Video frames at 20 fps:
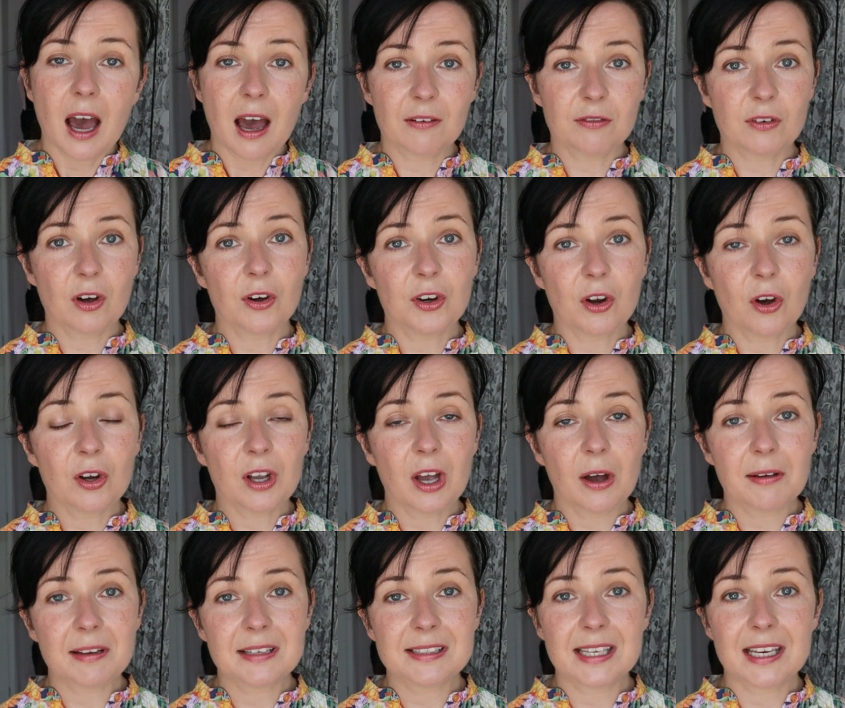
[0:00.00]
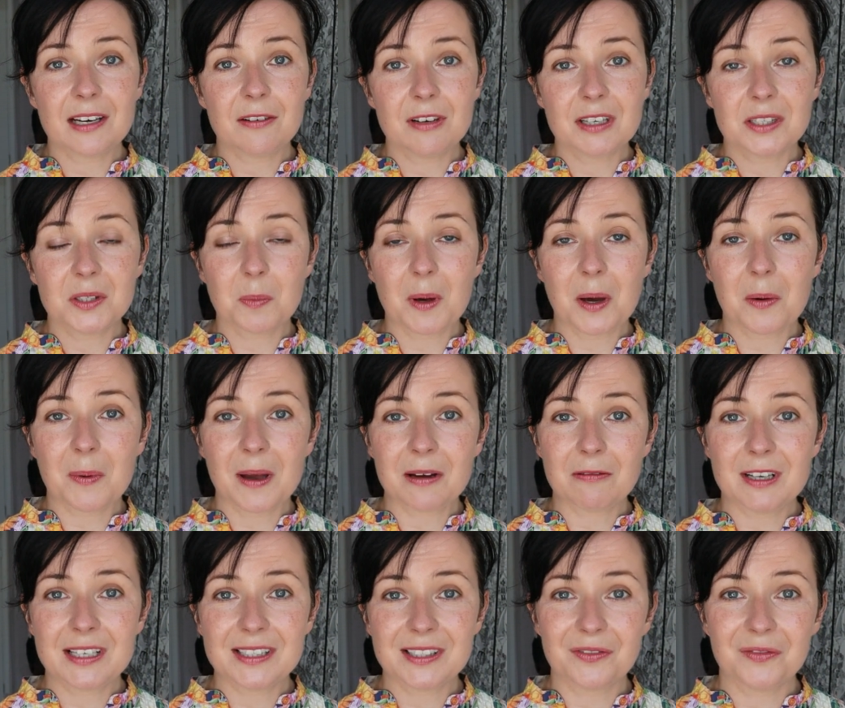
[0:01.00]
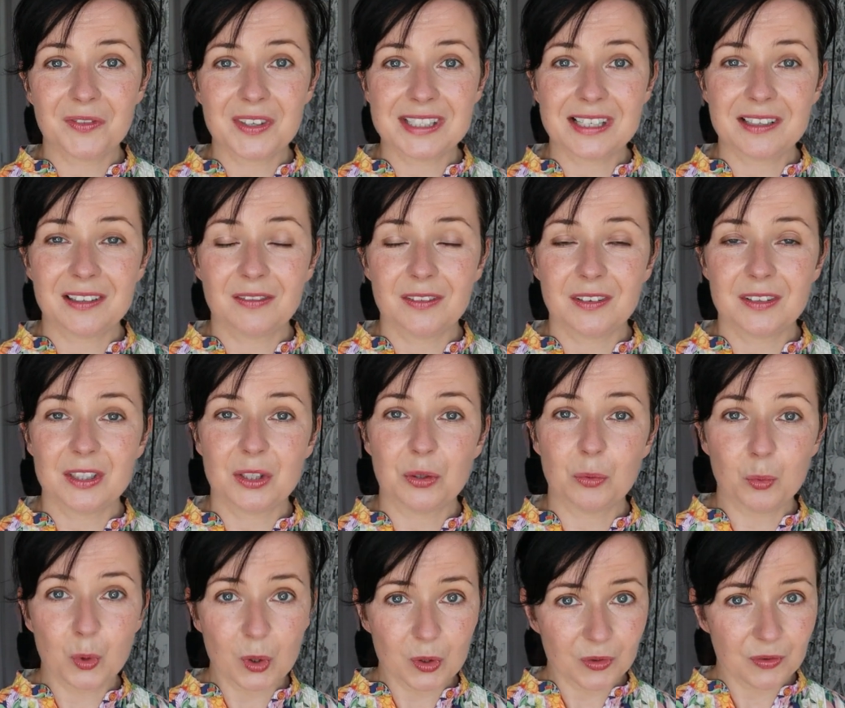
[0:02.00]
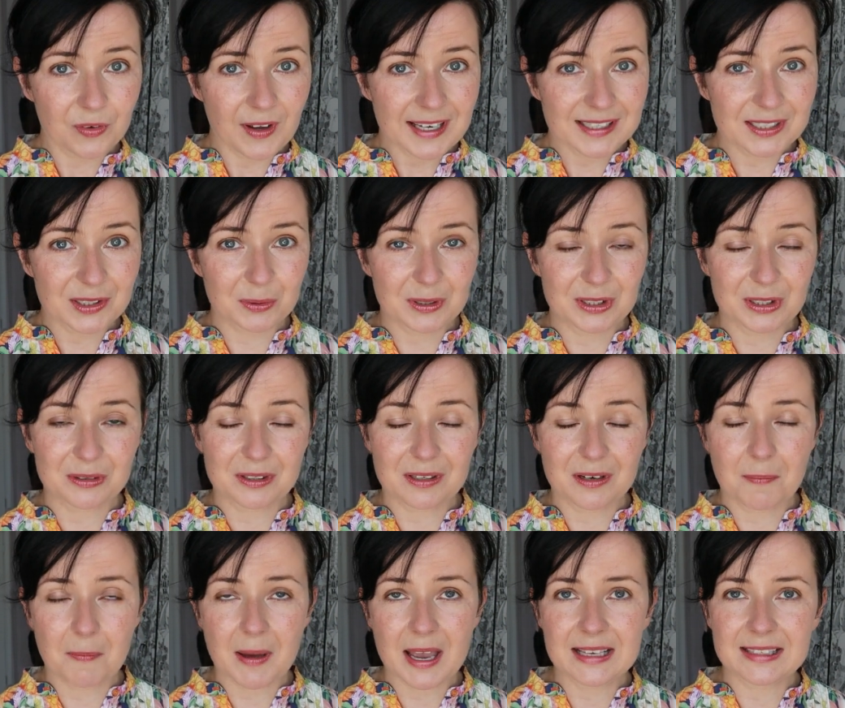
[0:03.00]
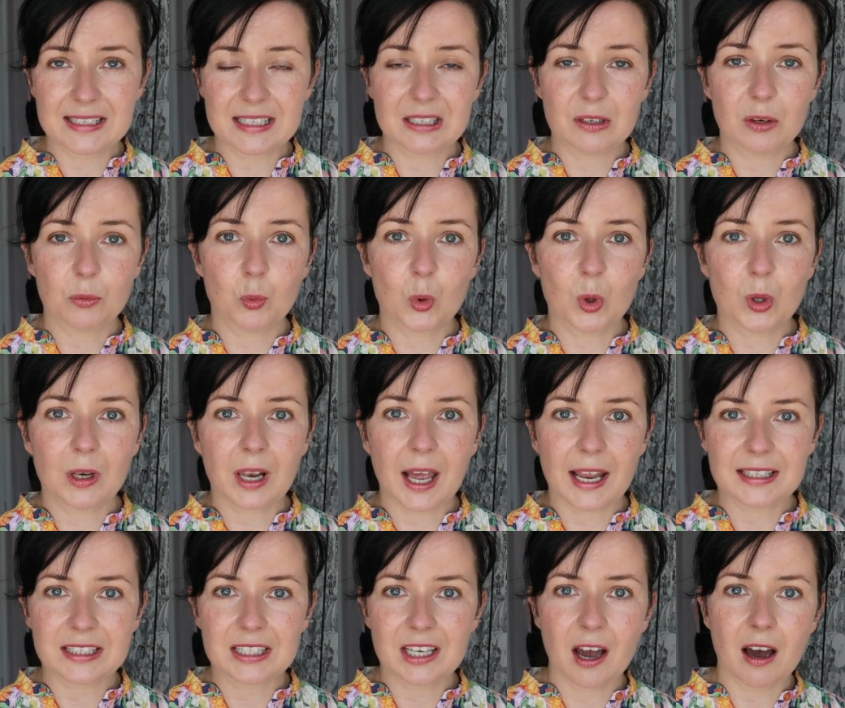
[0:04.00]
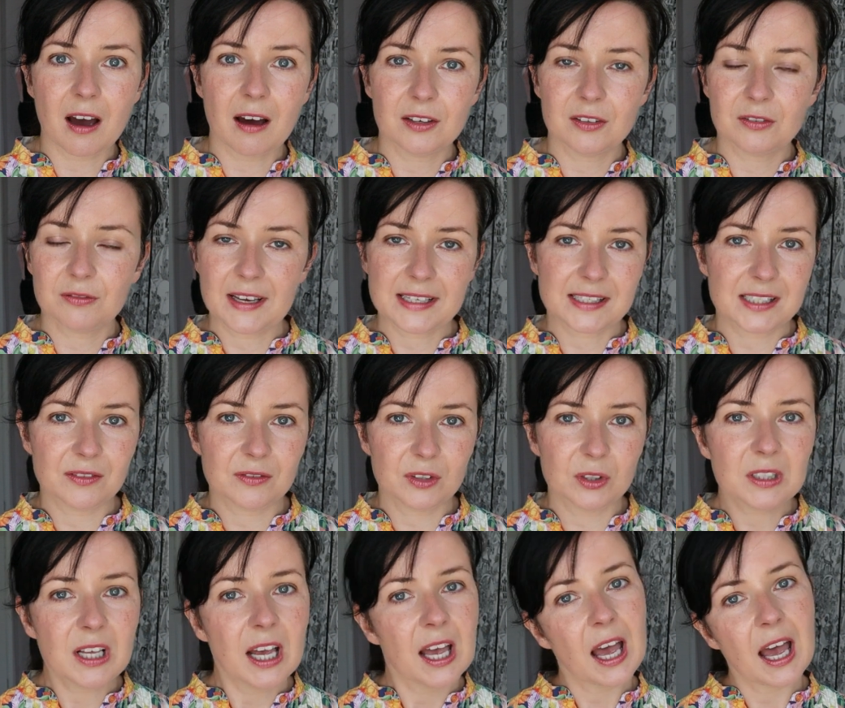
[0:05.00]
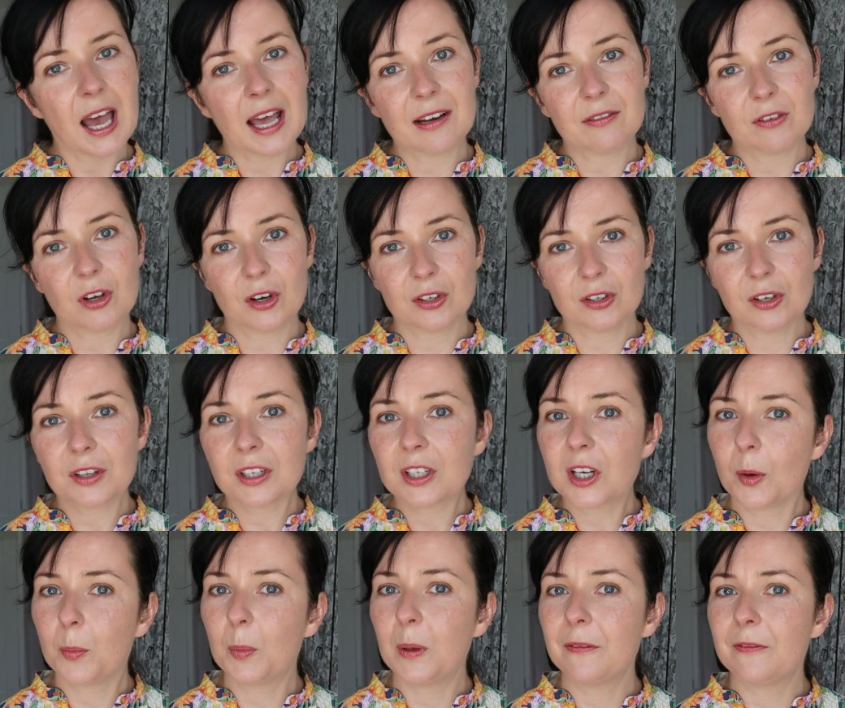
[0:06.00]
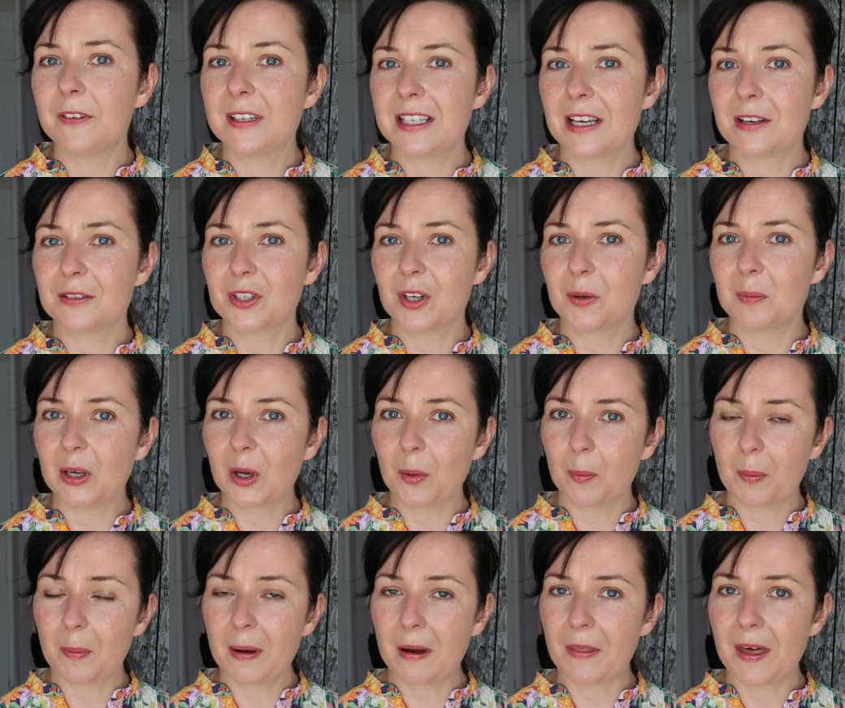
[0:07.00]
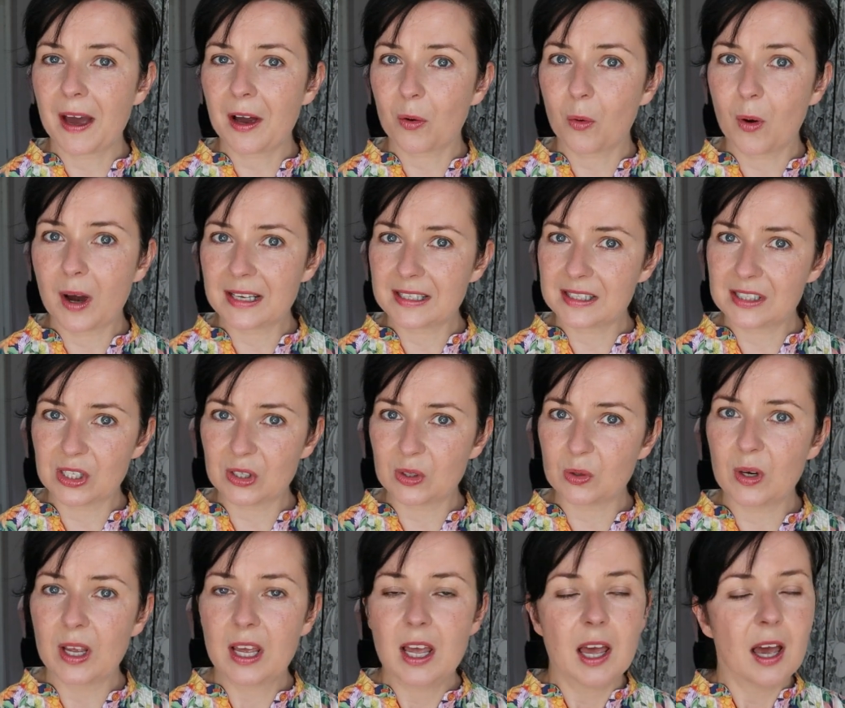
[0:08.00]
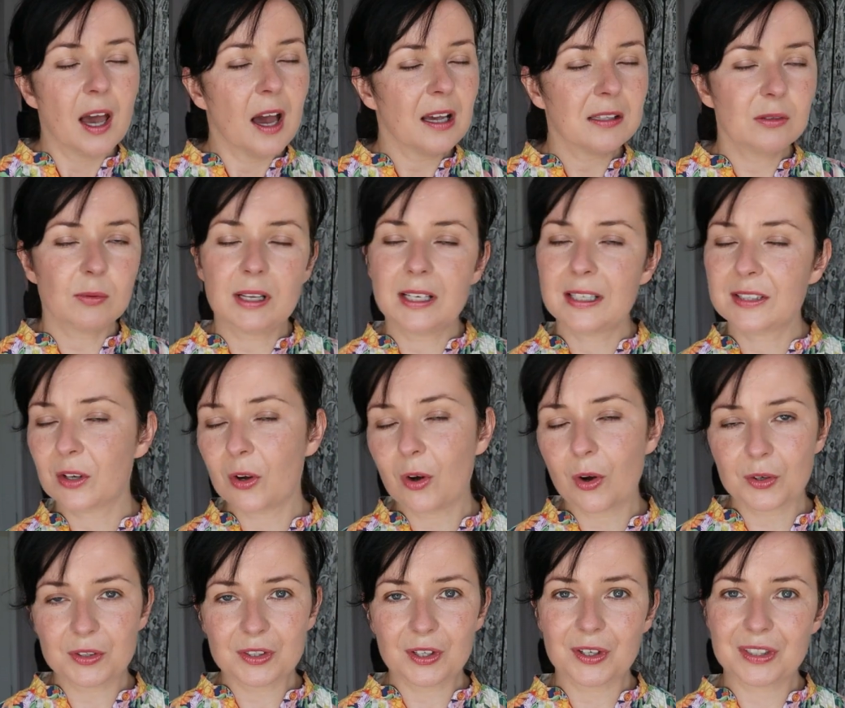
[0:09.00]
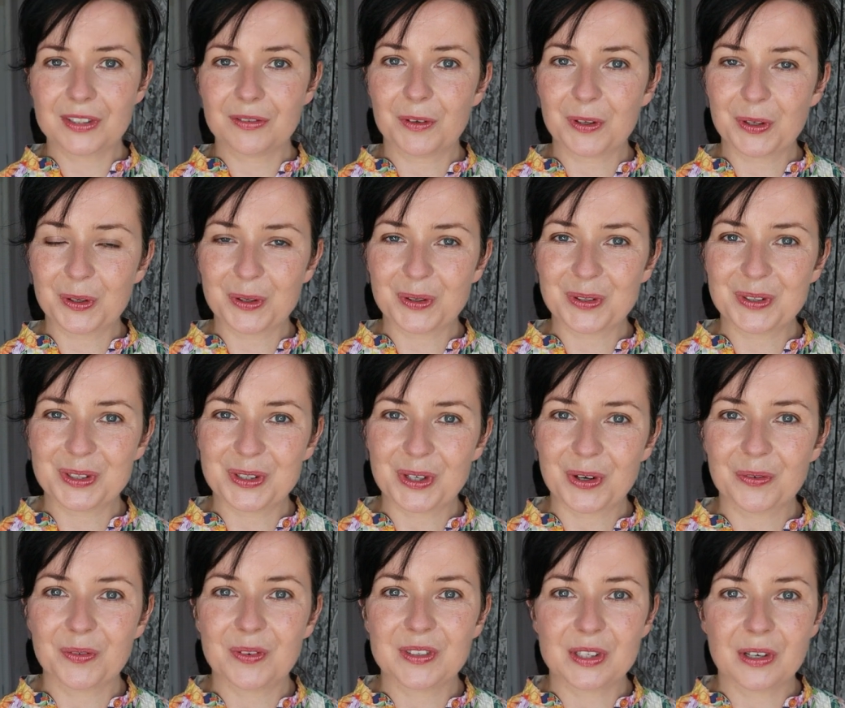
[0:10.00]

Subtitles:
I've got an ongoing series about my recent visit to Woolfest, which is an amazing wool and yarn festival, and I've got another couple of videos coming up about that quite soon, as well as all sorts of other good stuff.